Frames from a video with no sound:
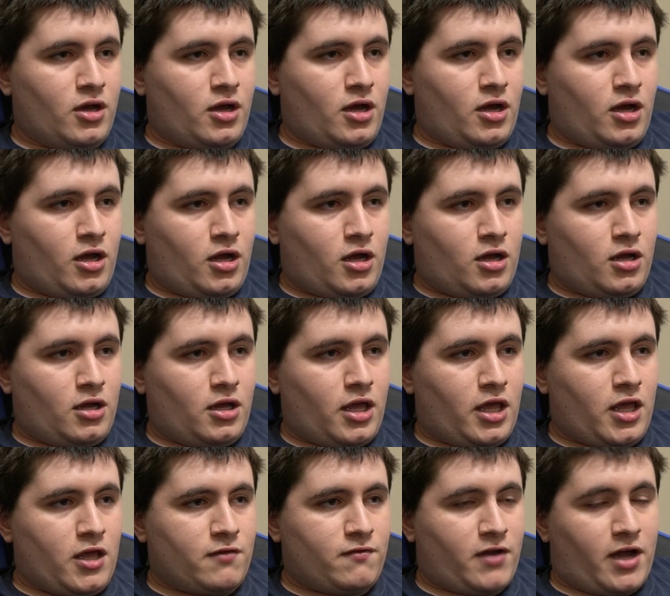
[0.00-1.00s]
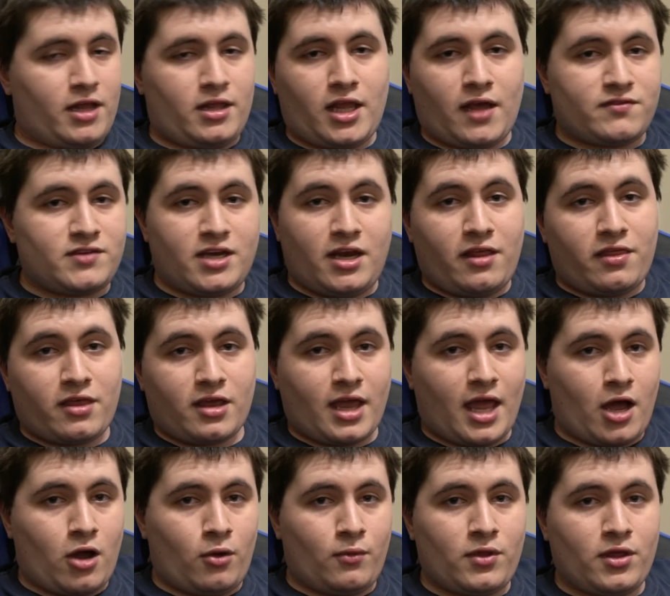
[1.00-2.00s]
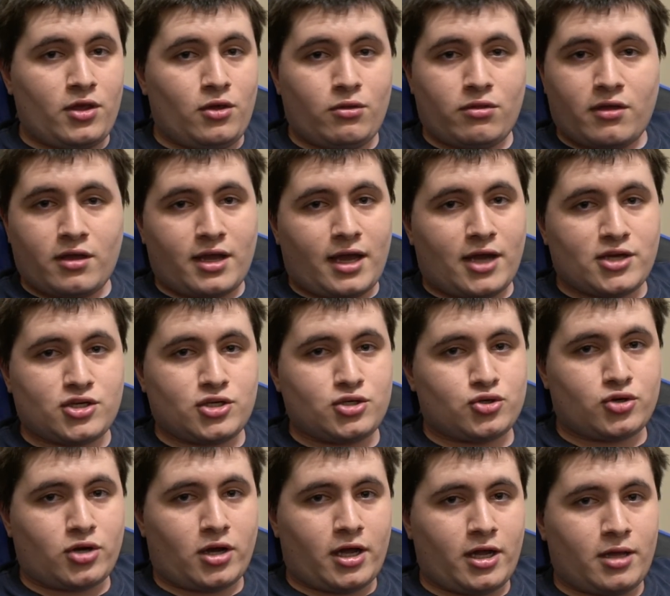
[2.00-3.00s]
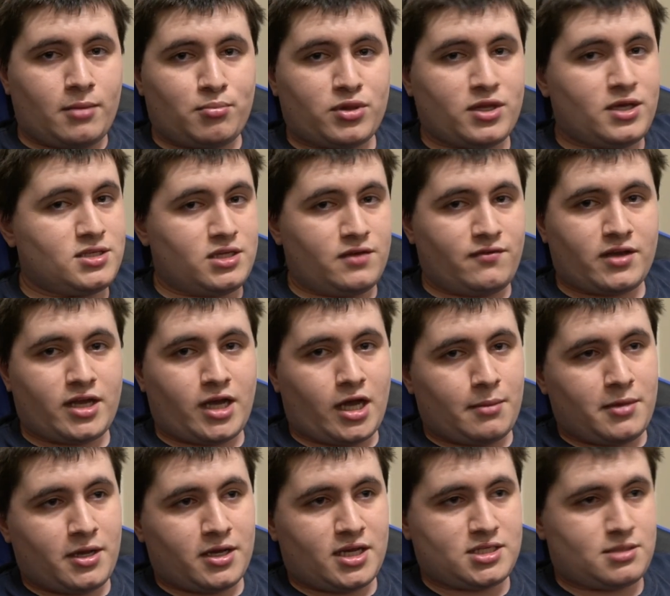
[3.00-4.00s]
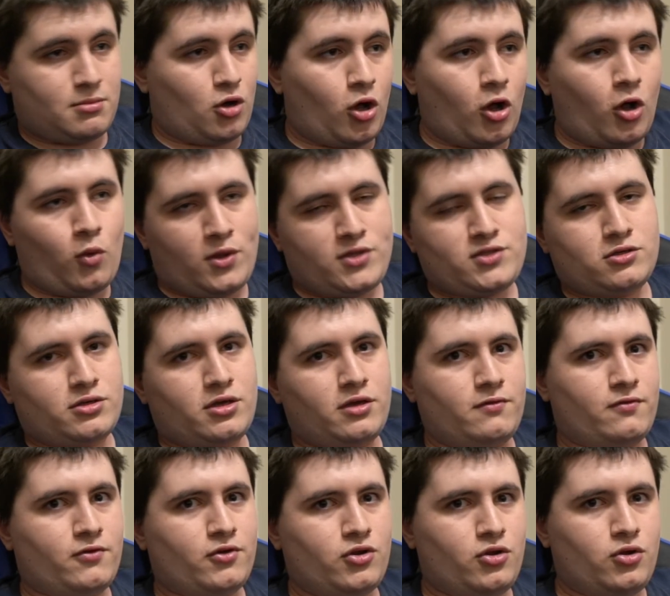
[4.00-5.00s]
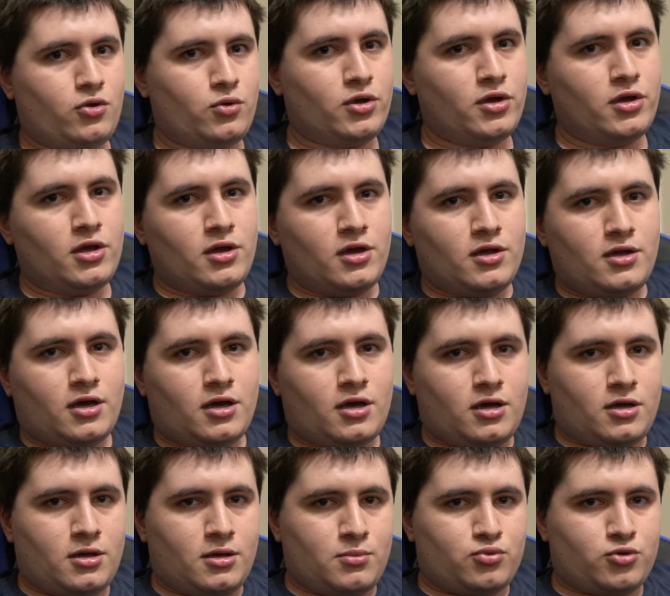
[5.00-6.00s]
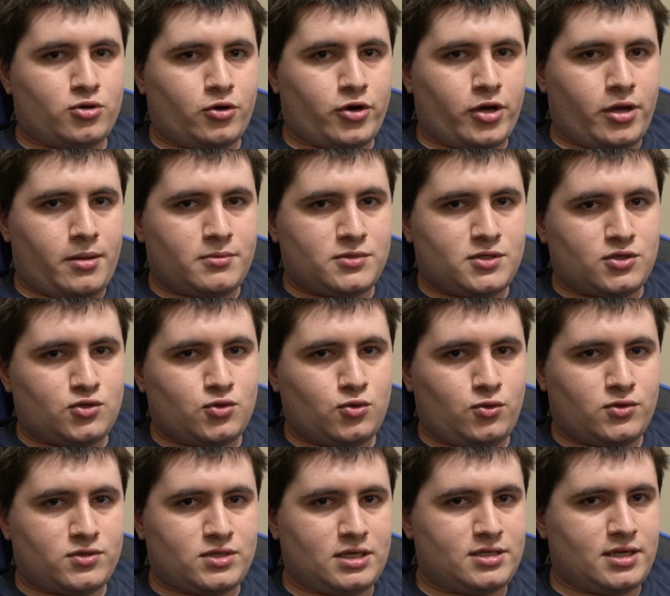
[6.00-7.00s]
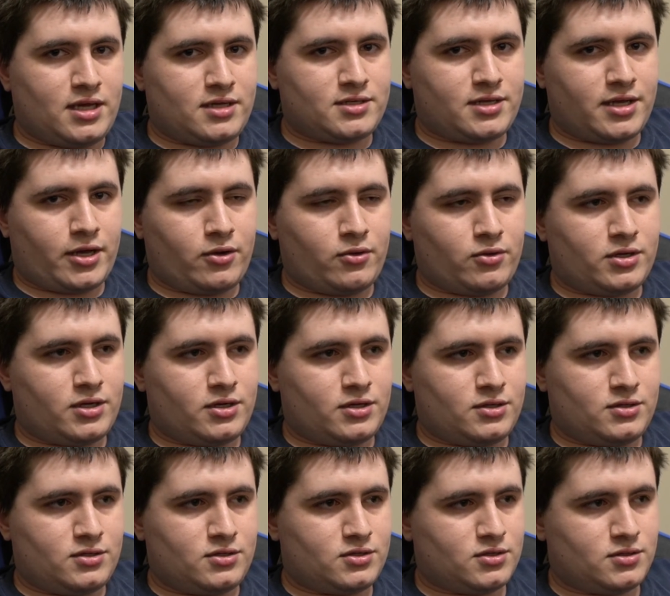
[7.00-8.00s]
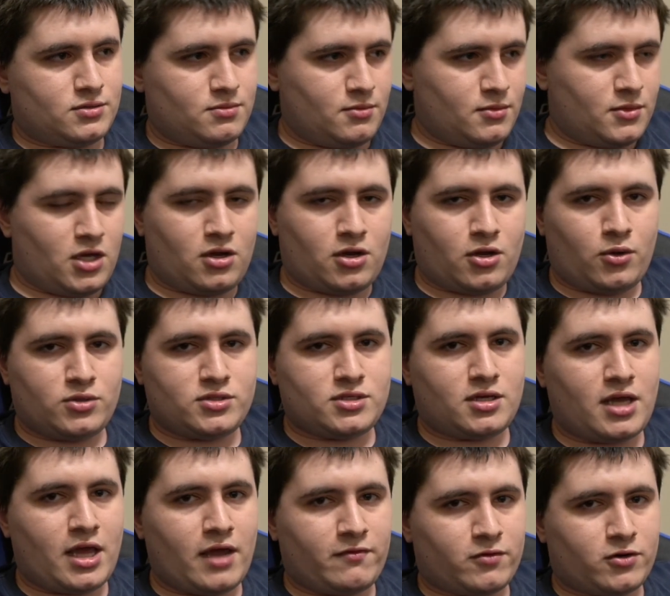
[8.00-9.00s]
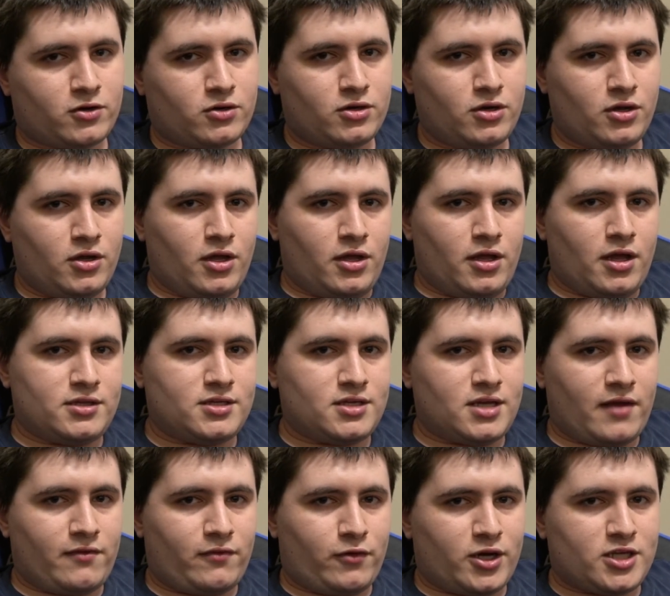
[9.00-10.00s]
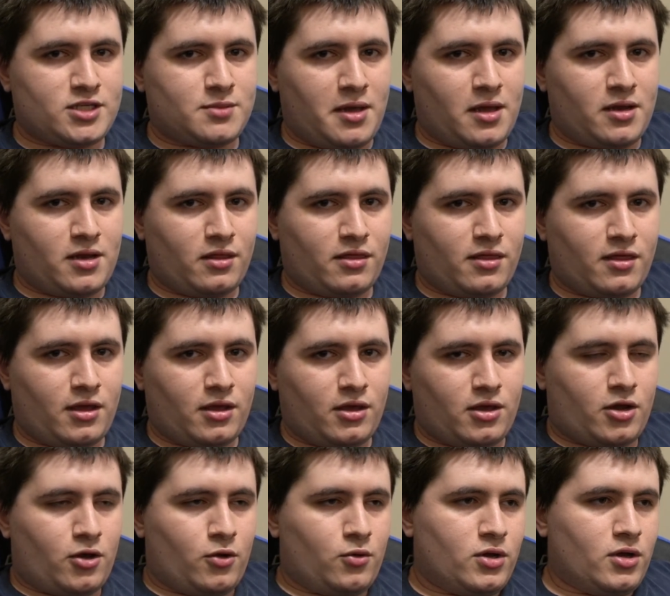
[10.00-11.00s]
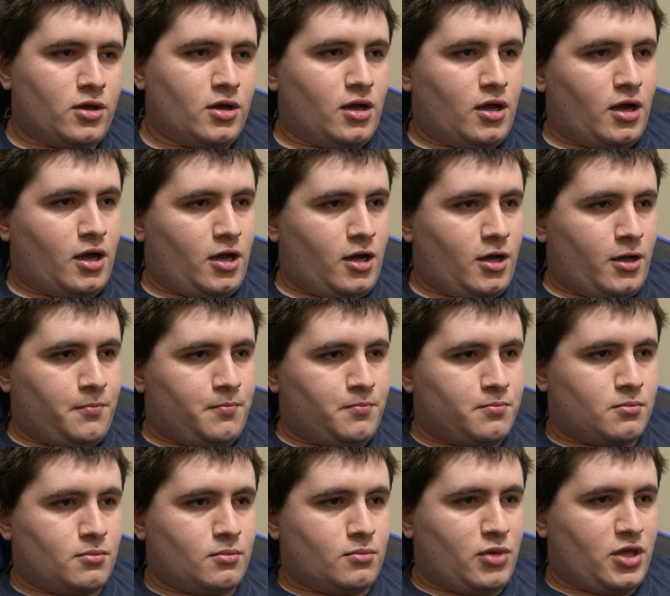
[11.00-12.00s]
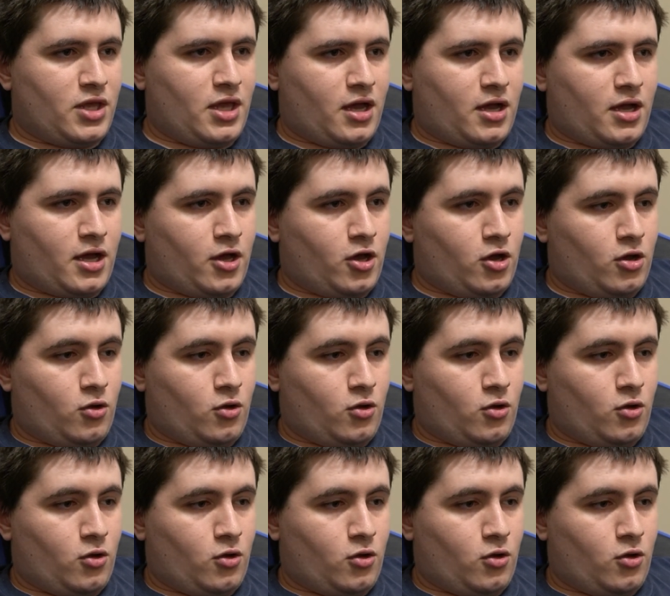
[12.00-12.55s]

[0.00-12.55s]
If I left anything out that you think I should try, please leave a comment, because I'm always looking for new programs and tools to test out, because, you know, it's an ever expanding thing, you know. But yeah, I